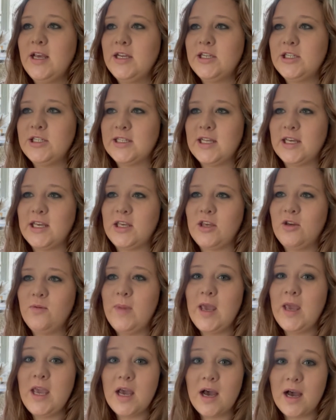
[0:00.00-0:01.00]
She's like, you
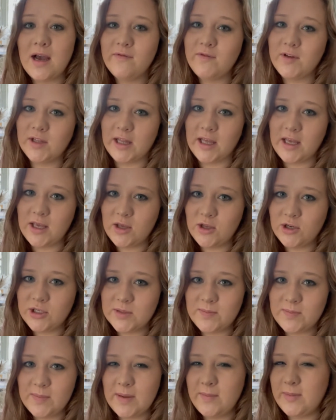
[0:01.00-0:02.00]
may ovulate, you
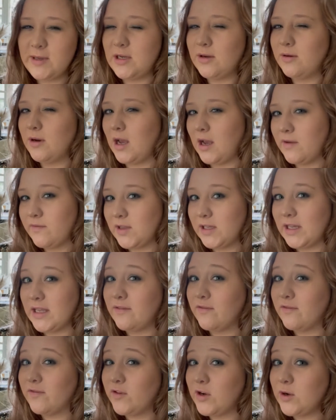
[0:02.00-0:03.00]
just maybe don't
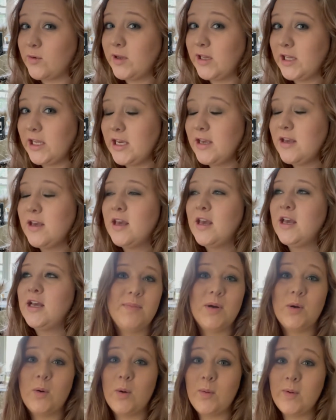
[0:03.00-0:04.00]
ovulate frequently,
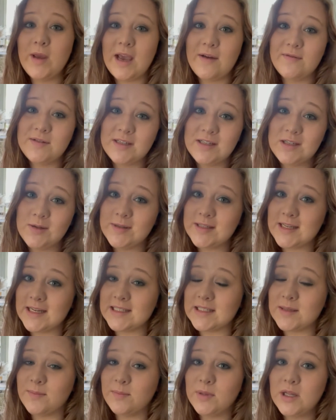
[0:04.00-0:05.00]
but what we have to do is
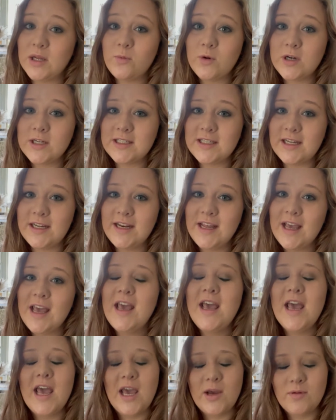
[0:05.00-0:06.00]
get some blood work done
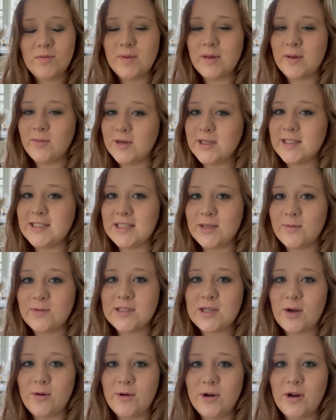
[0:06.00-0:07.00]
and we'll be able to see
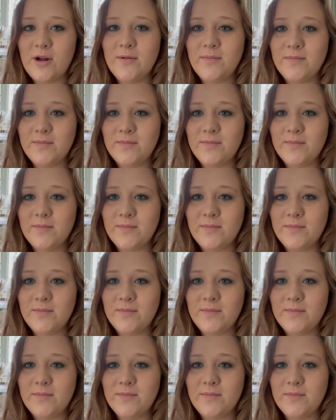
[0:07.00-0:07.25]
what's going on.